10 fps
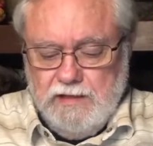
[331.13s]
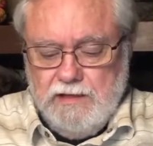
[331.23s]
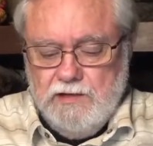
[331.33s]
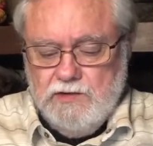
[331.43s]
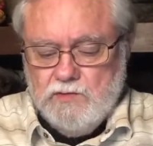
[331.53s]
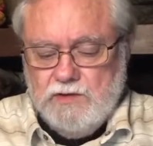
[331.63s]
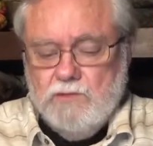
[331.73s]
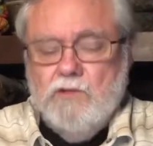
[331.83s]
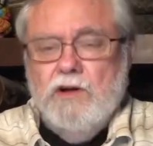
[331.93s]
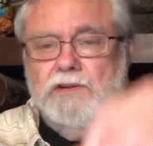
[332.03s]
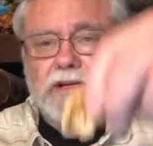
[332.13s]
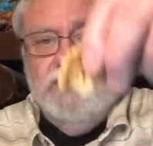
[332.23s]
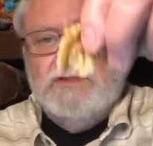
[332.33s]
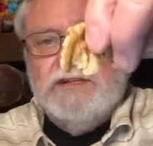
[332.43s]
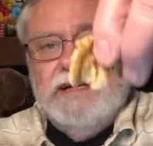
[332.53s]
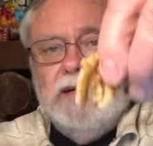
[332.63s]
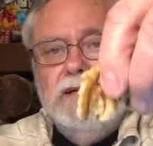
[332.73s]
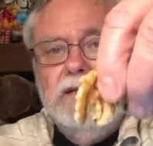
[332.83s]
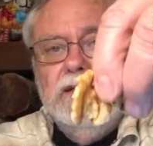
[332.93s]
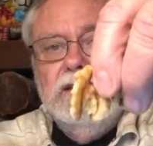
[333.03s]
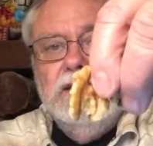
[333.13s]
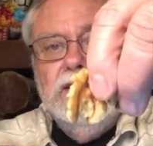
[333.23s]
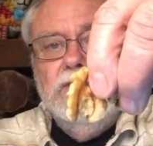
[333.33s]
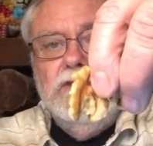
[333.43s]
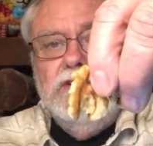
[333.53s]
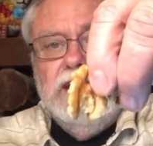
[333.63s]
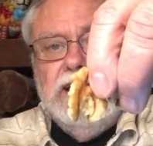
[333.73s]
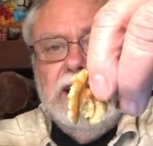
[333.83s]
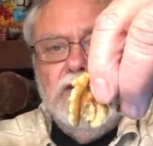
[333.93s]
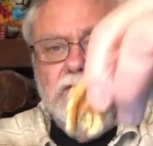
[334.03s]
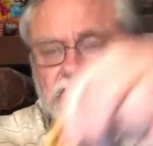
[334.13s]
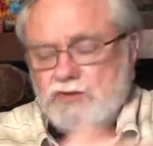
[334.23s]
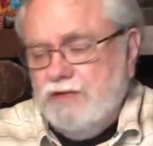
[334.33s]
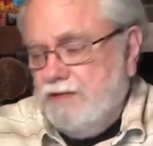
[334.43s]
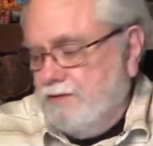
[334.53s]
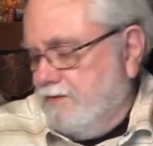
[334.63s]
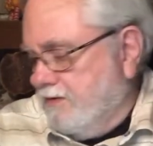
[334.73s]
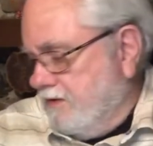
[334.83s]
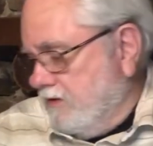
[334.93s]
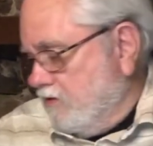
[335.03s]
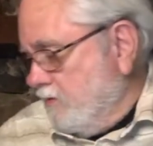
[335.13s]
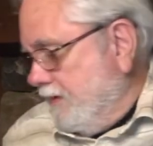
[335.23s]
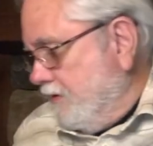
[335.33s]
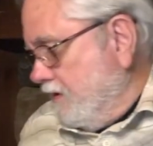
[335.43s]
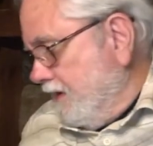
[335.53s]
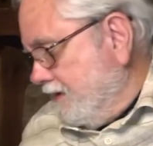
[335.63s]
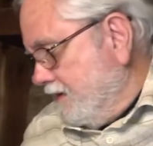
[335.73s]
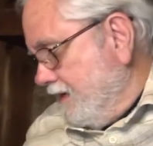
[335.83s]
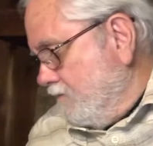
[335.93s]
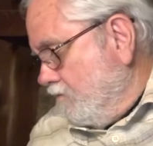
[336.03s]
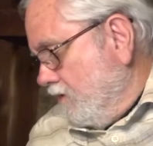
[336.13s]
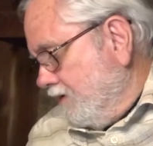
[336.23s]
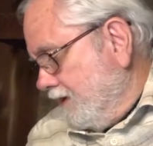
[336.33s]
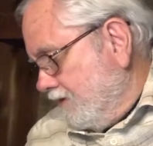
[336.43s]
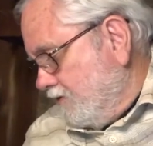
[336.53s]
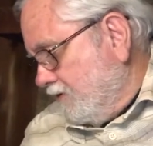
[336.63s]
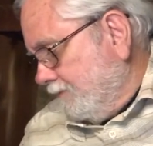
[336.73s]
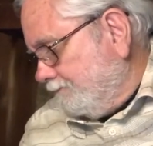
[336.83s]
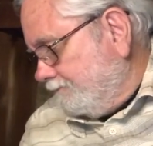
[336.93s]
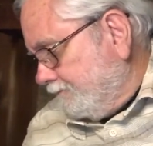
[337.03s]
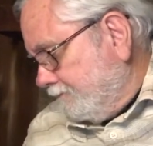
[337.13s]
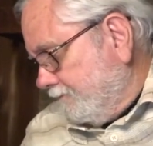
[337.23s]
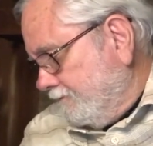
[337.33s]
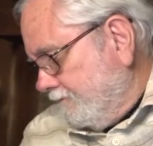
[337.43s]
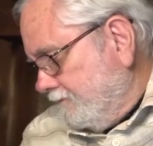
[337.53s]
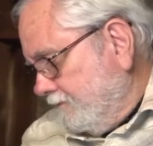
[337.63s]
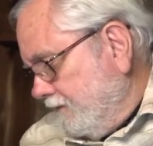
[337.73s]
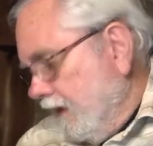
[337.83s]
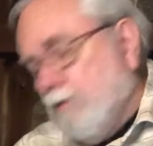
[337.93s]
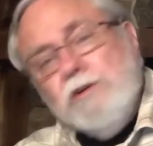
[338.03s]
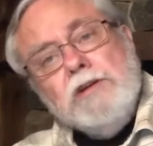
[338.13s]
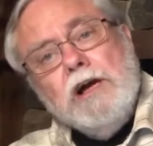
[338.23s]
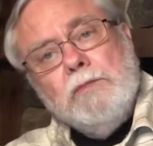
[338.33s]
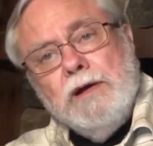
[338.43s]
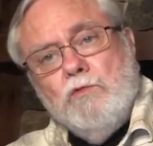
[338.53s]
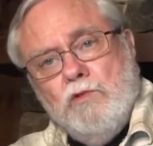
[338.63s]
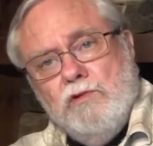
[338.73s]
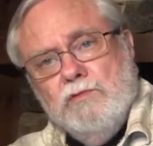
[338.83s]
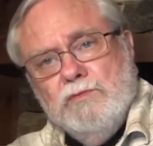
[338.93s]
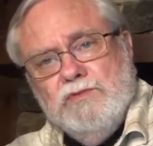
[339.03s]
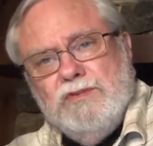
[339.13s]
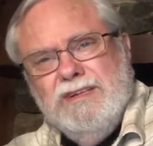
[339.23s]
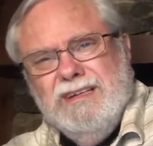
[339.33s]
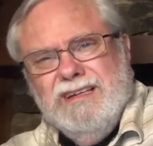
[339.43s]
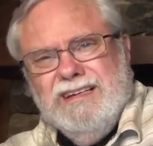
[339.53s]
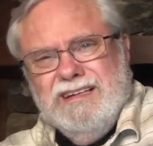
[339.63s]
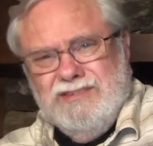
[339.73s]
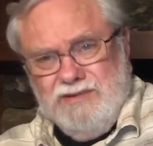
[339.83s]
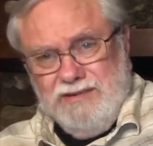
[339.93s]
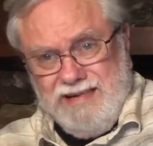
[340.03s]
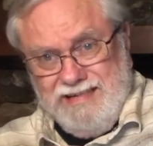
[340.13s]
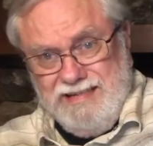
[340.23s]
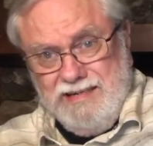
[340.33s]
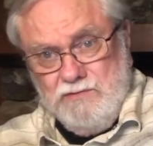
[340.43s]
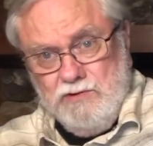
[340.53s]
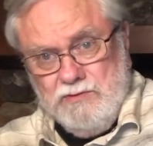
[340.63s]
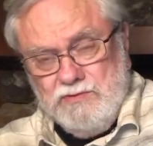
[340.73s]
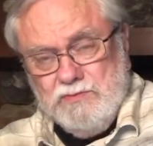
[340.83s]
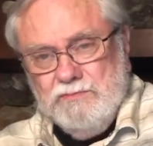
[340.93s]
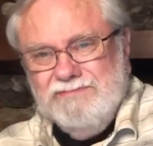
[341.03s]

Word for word: And here's what the walnut looks like when you take it out of its shell. So maybe you like to eat walnuts. We're going to talk about worms. Now, do you like to eat worms?